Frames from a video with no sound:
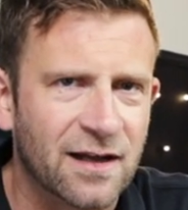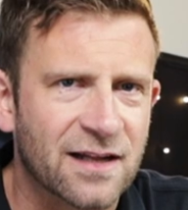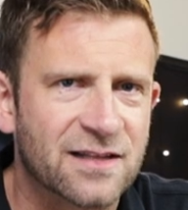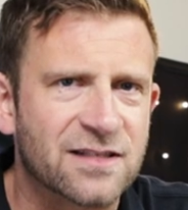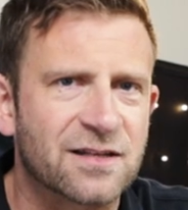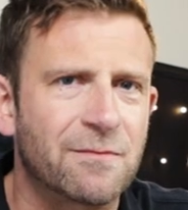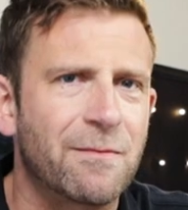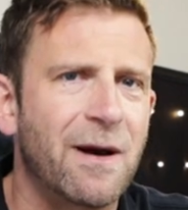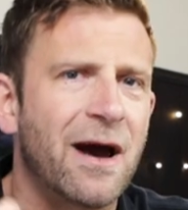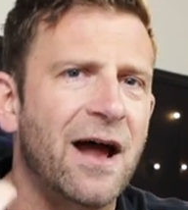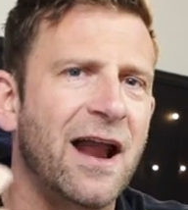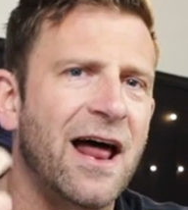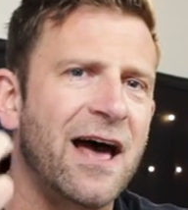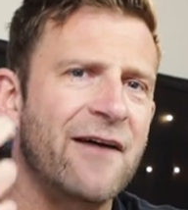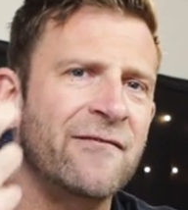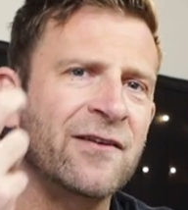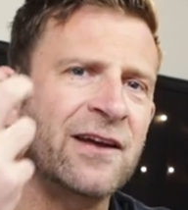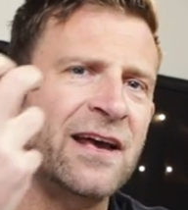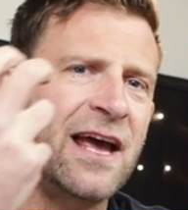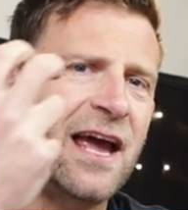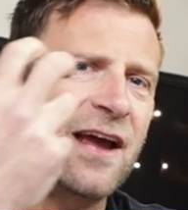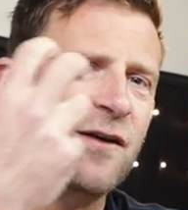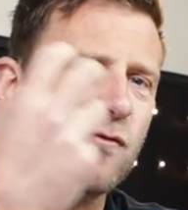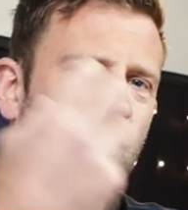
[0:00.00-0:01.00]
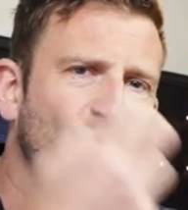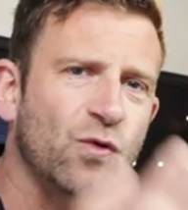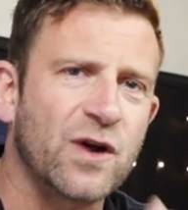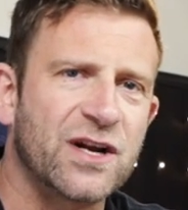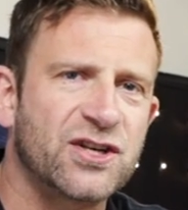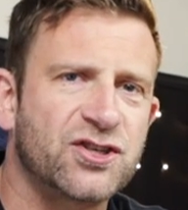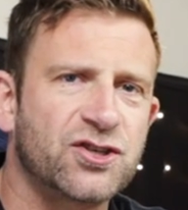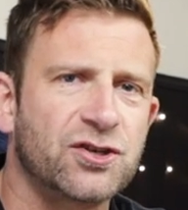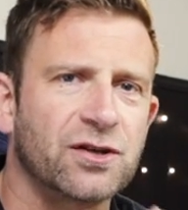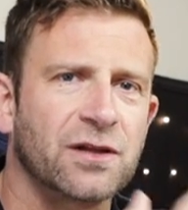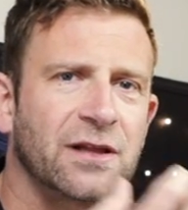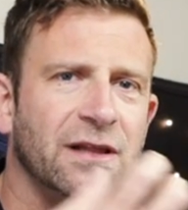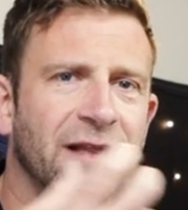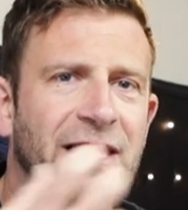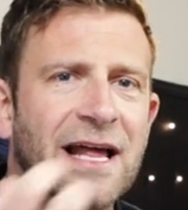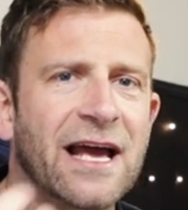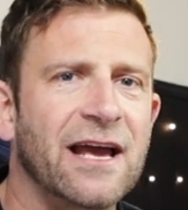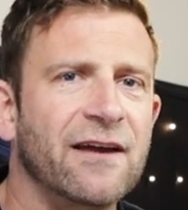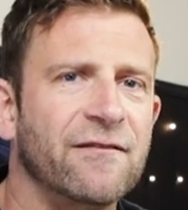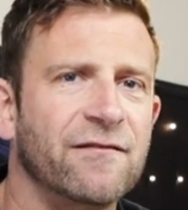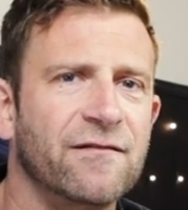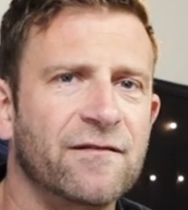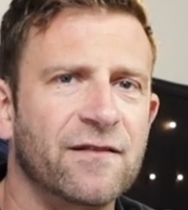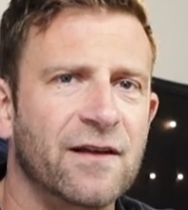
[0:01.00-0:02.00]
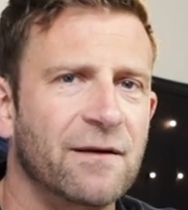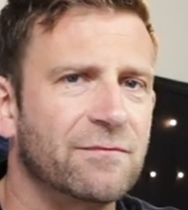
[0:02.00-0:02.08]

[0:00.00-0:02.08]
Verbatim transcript: it's about having a rich life.